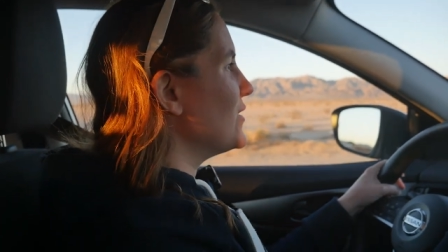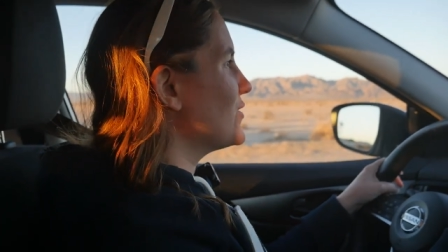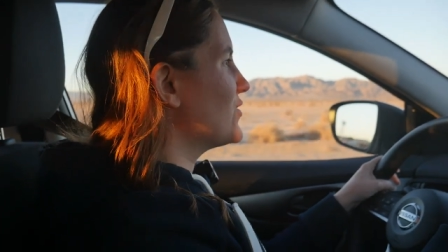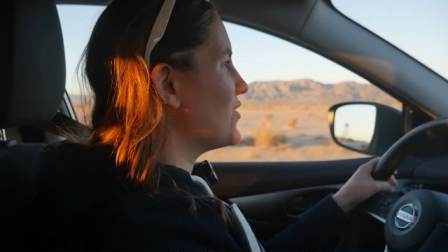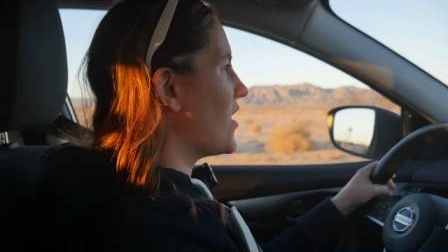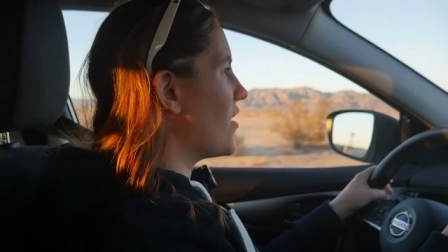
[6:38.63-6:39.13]

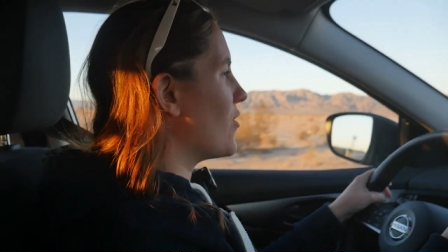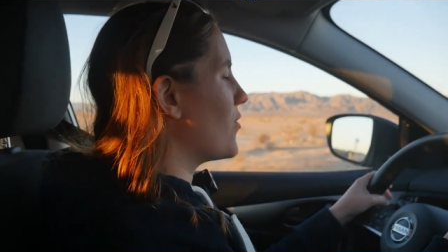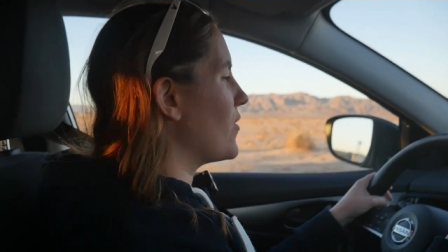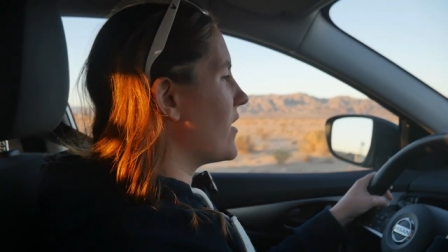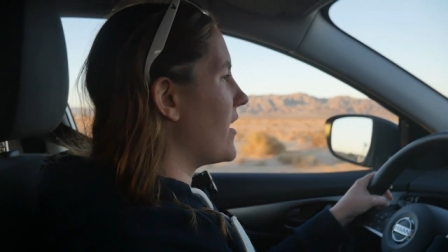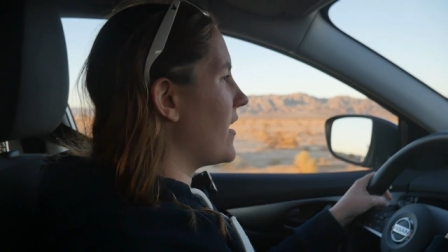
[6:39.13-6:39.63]

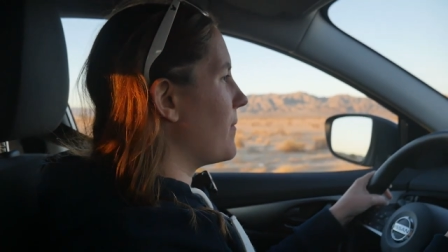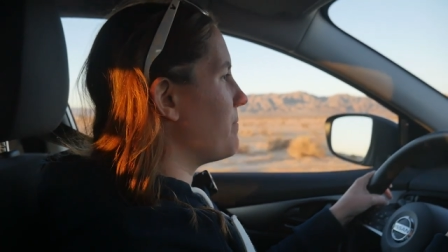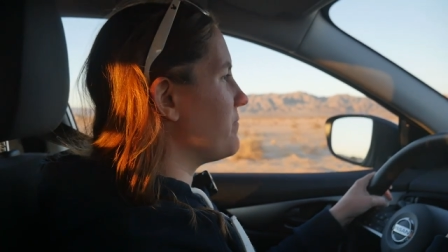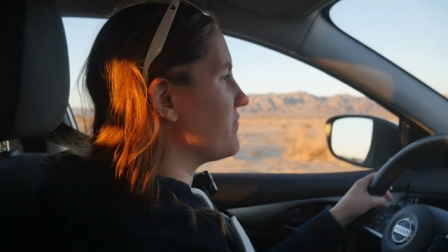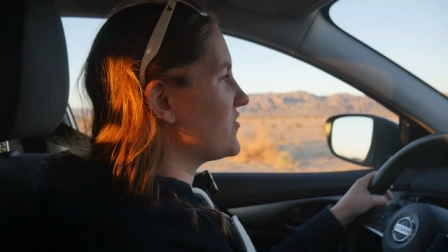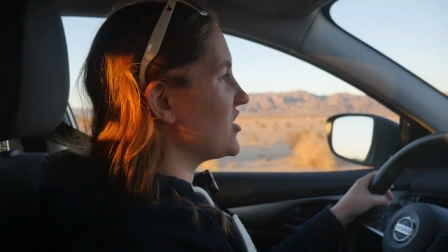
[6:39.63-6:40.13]
so
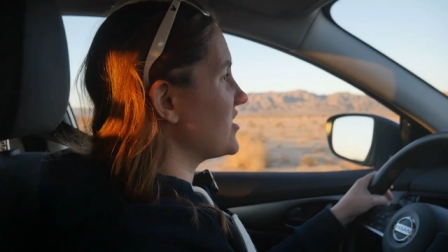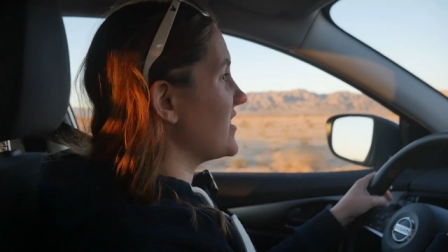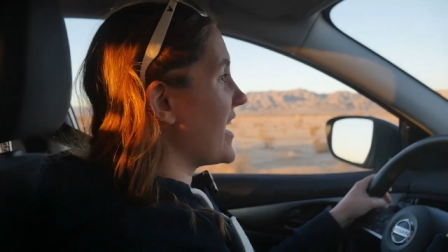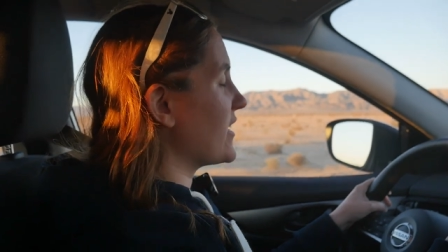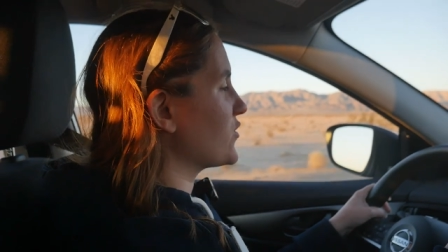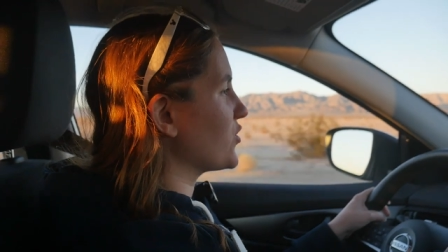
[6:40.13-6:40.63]
um, just
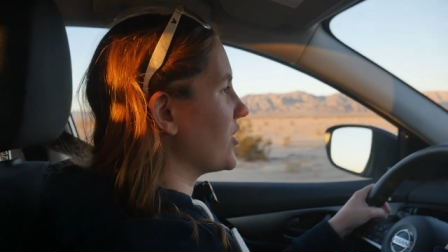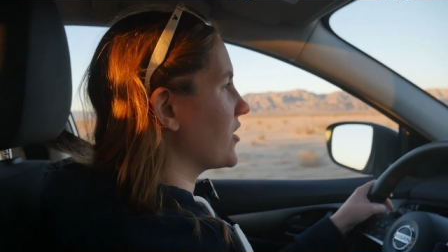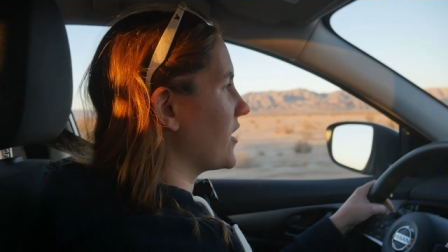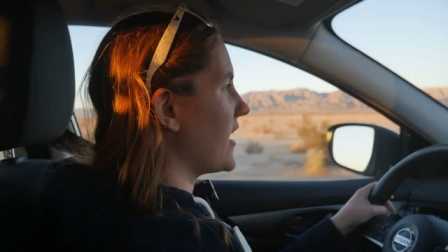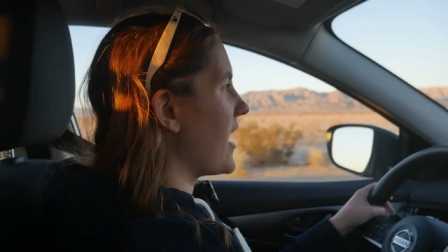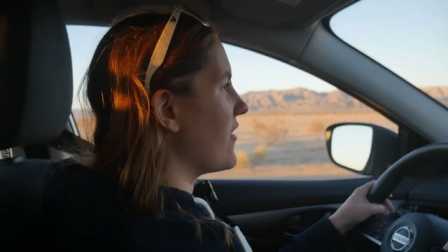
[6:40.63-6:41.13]
naturally you're
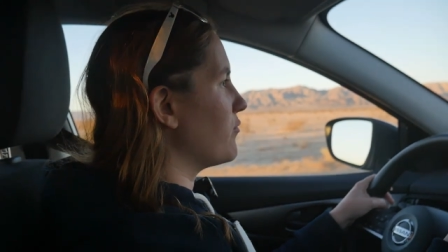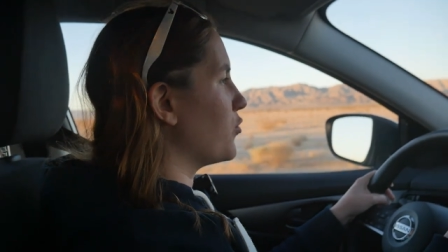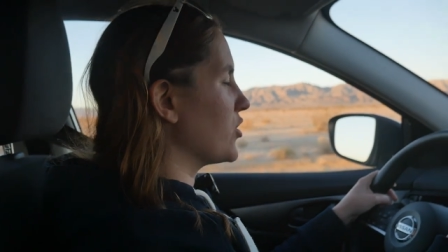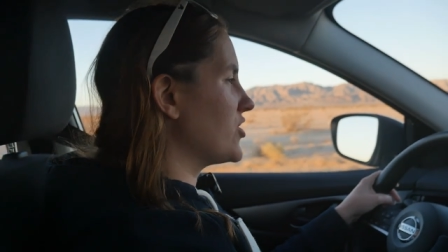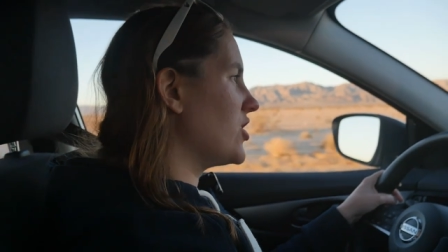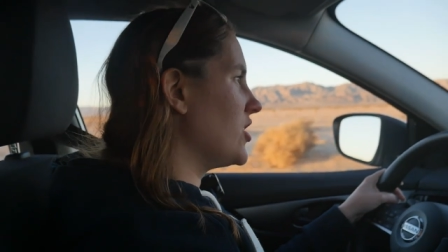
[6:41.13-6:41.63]
gonna have
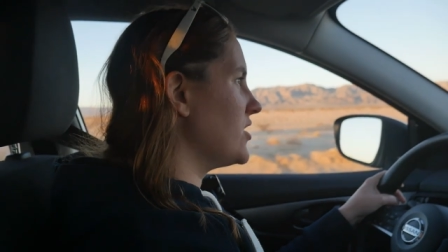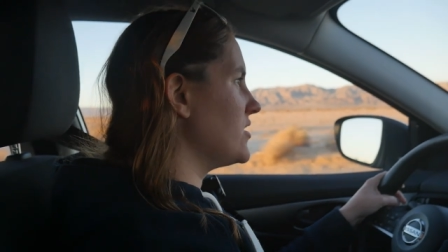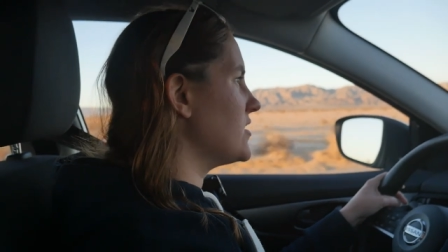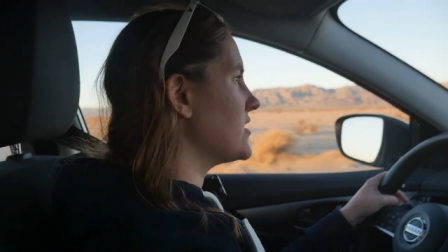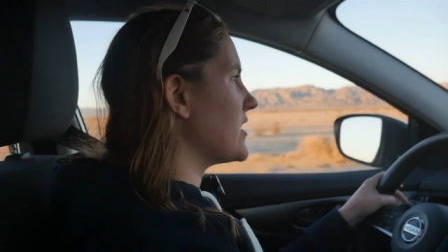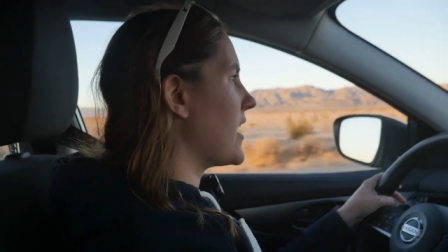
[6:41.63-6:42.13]
more
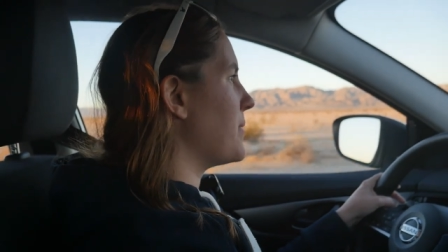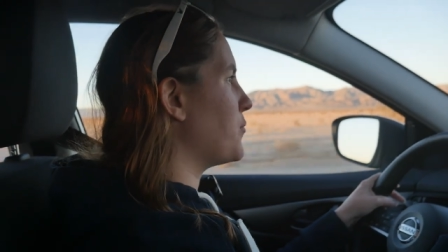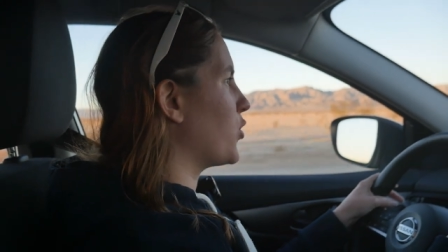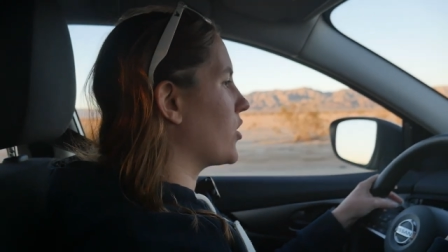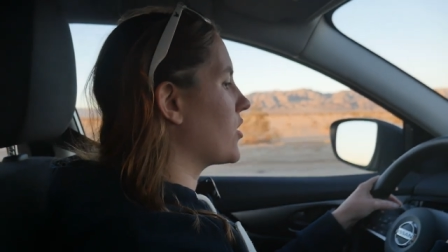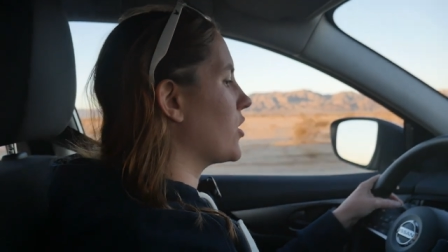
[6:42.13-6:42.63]
turns and
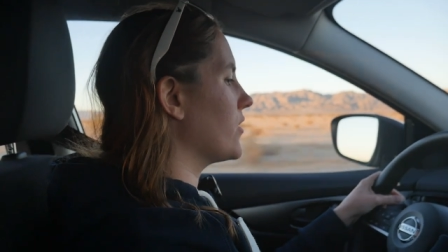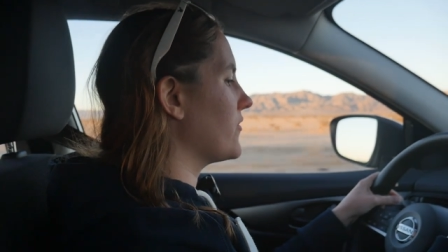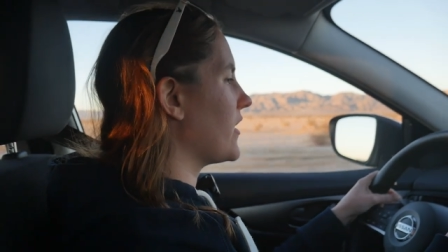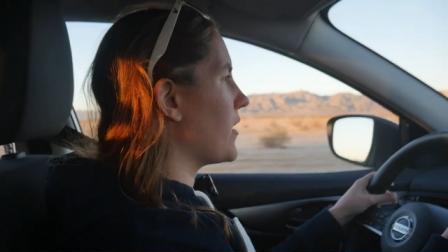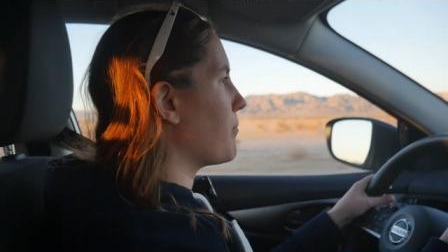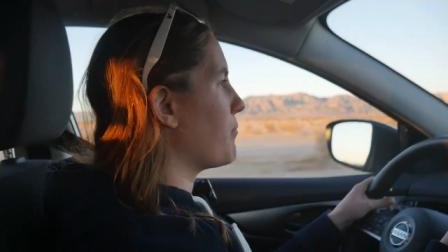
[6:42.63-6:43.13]
more
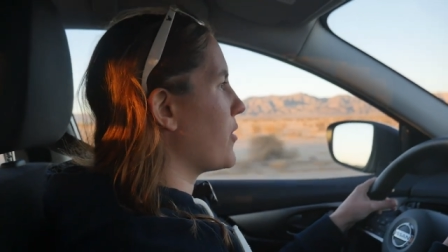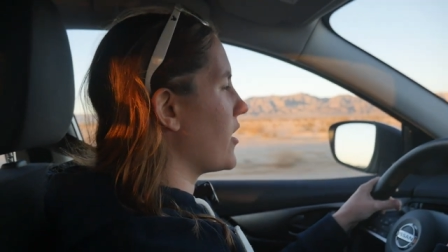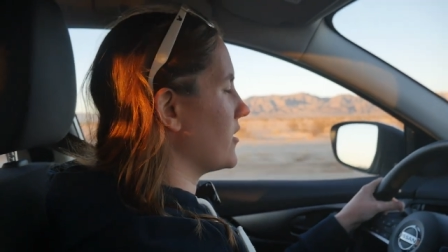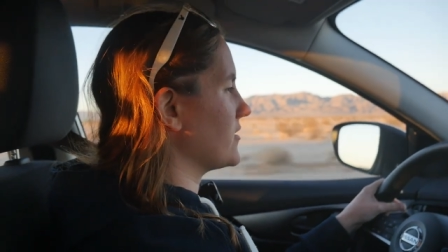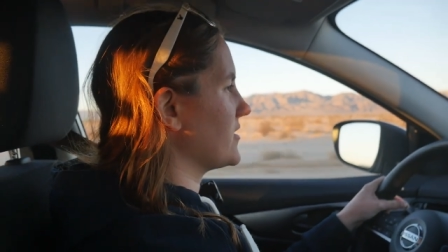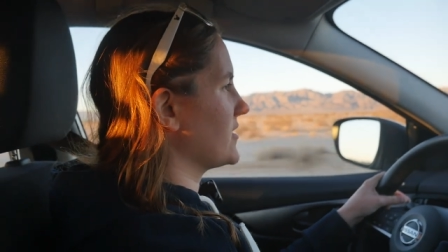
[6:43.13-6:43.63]
curvy
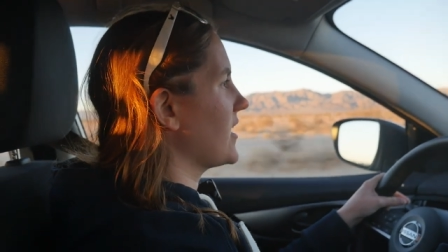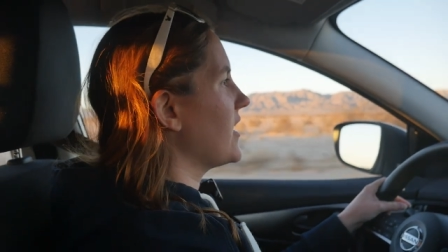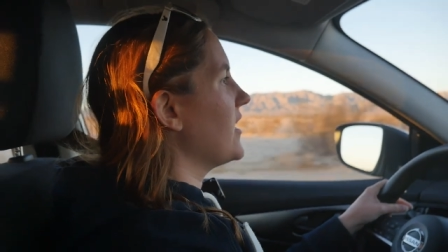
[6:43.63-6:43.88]
parts.